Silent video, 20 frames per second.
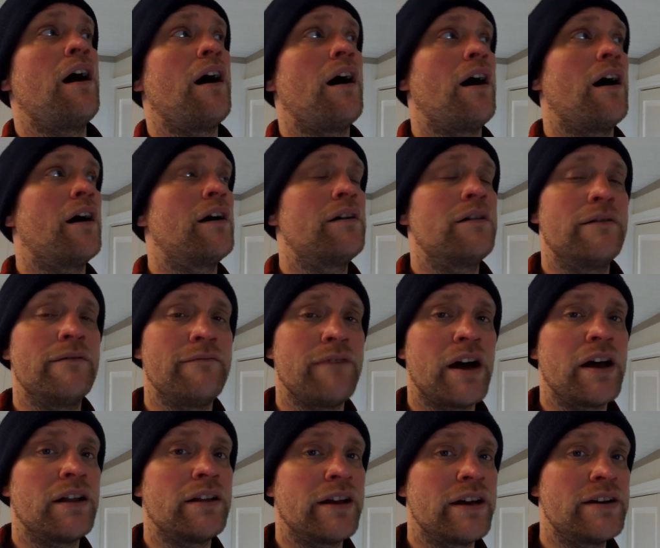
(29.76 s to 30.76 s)
are
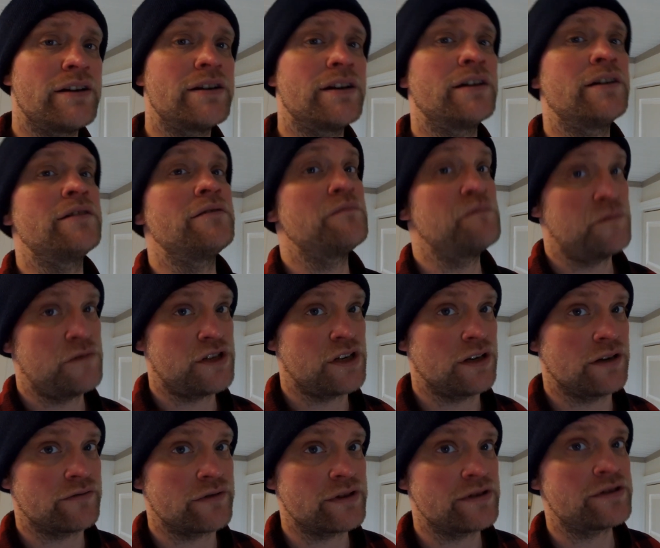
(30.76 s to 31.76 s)
violating
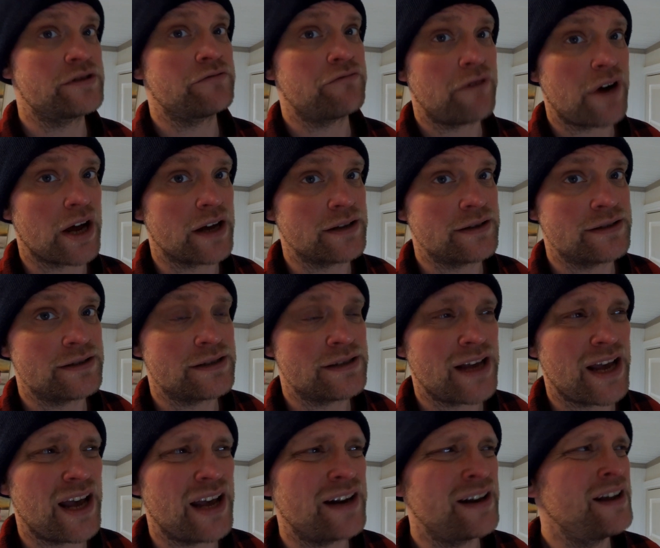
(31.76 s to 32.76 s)
children's rights.
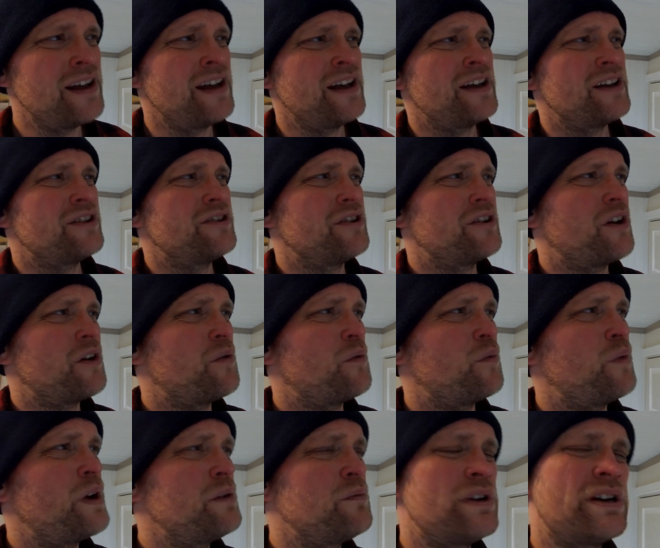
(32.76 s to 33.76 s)
And, you know,
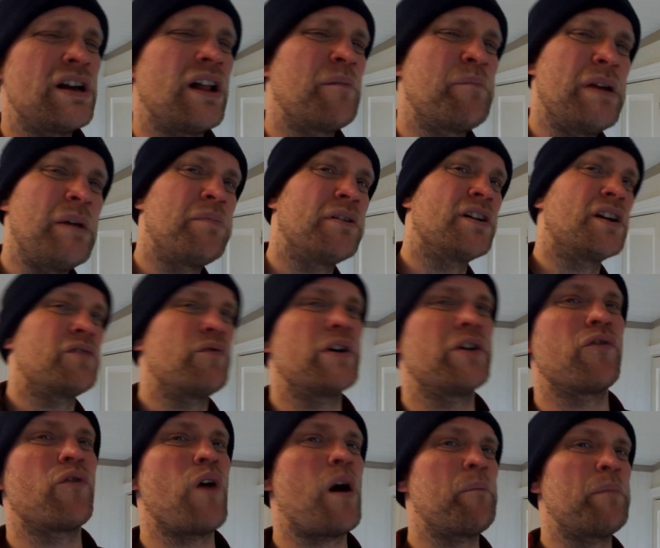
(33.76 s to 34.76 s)
when we tell people that we
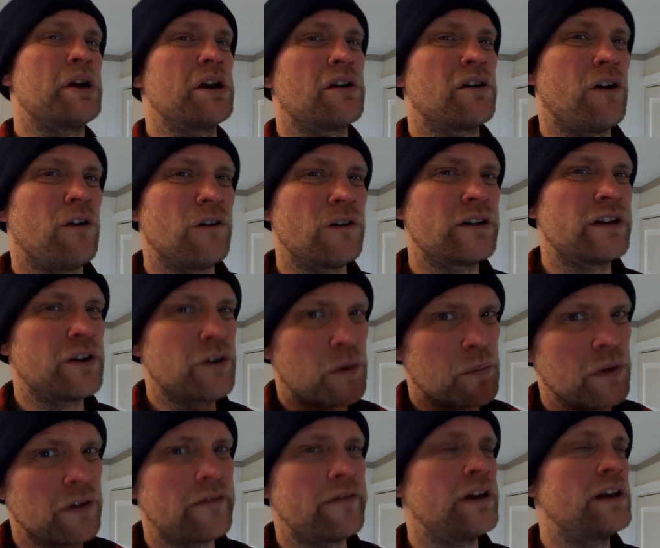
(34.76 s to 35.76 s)
grew up in a cult, the
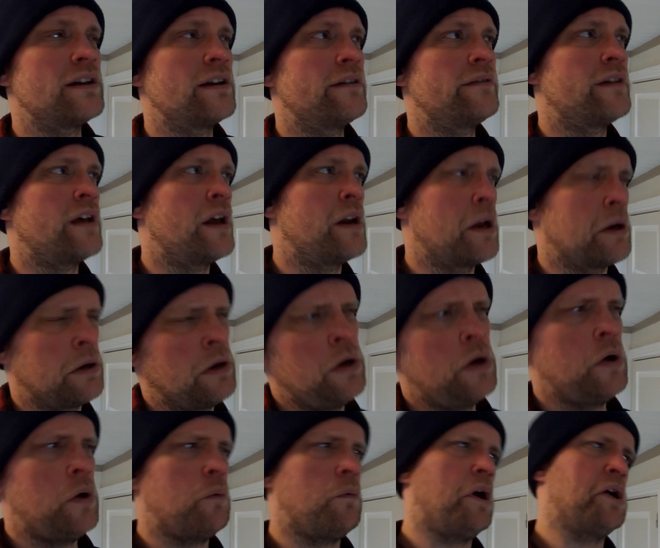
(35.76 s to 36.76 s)
normal thing they say that,
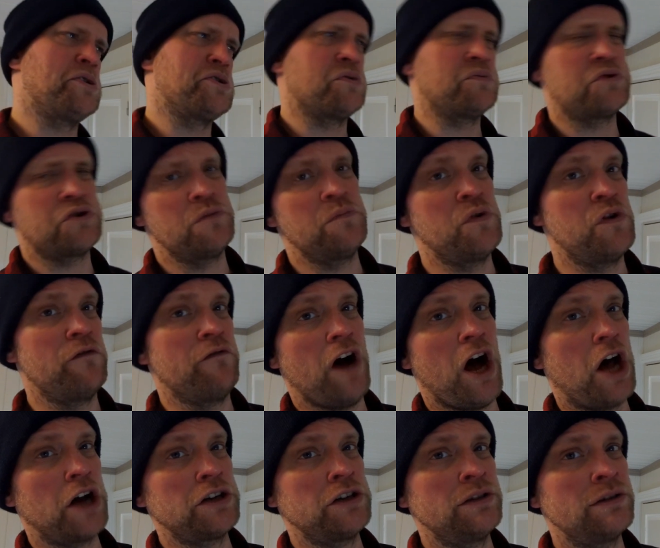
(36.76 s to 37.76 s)
why don't you move
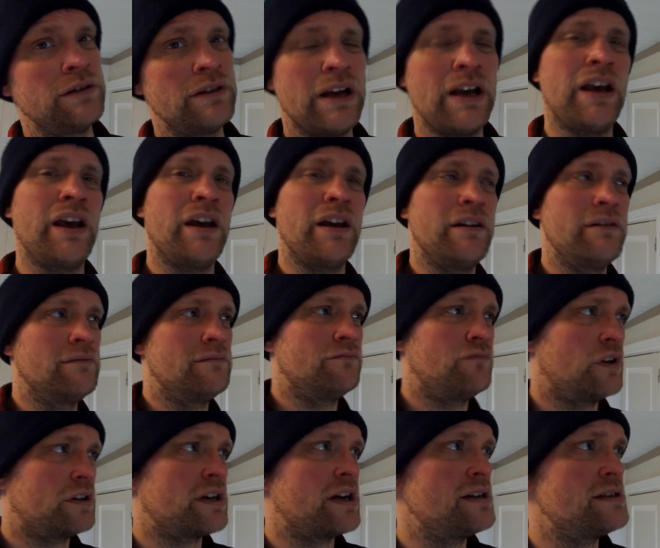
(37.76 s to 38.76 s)
on? And
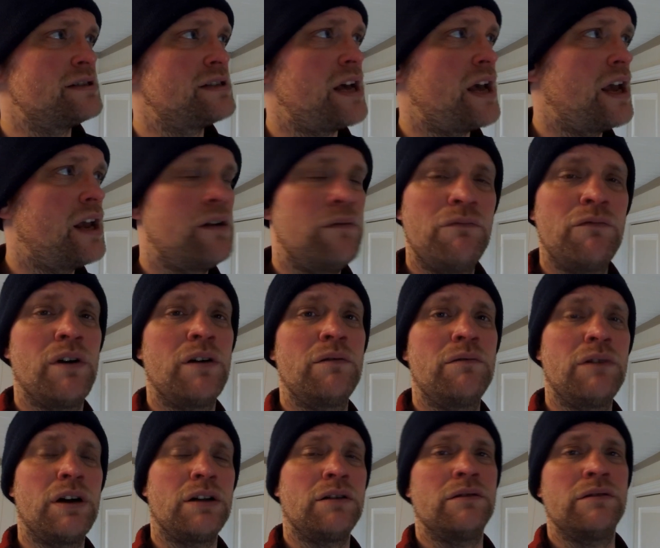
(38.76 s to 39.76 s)
what I say,
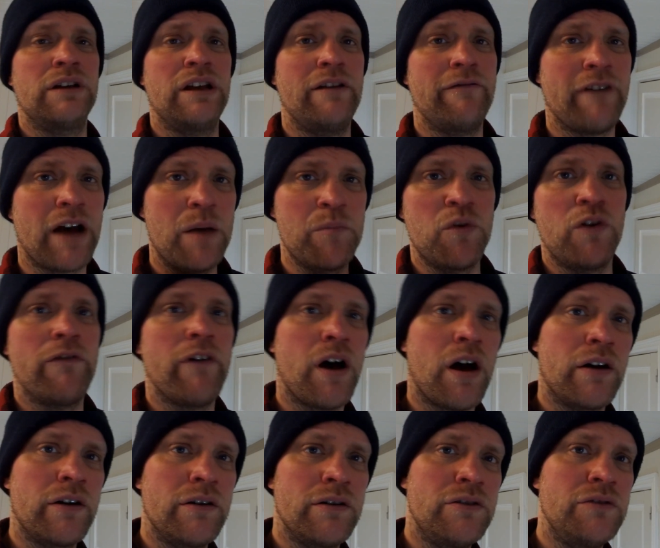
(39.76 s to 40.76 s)
well, if I move
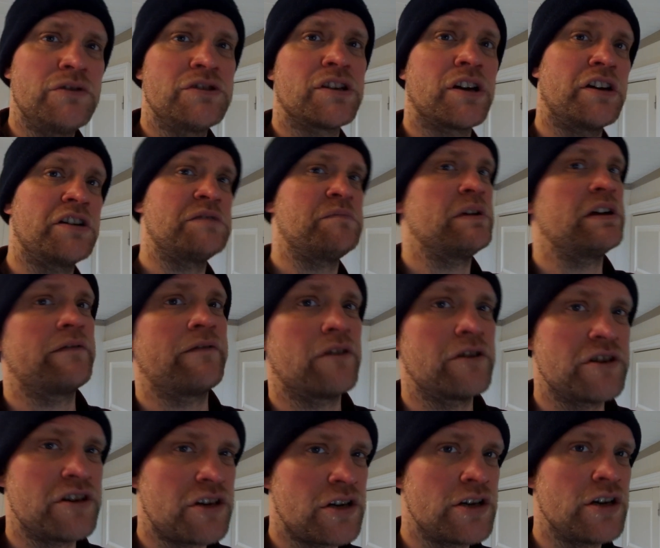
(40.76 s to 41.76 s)
on, who's going to speak for
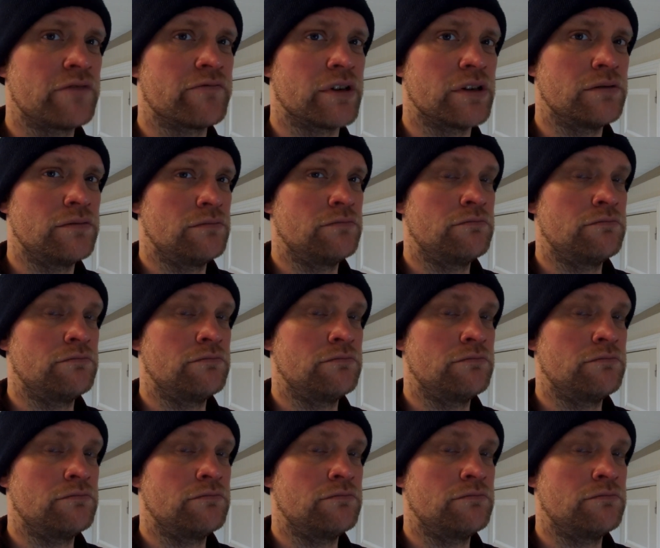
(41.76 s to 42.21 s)
the children?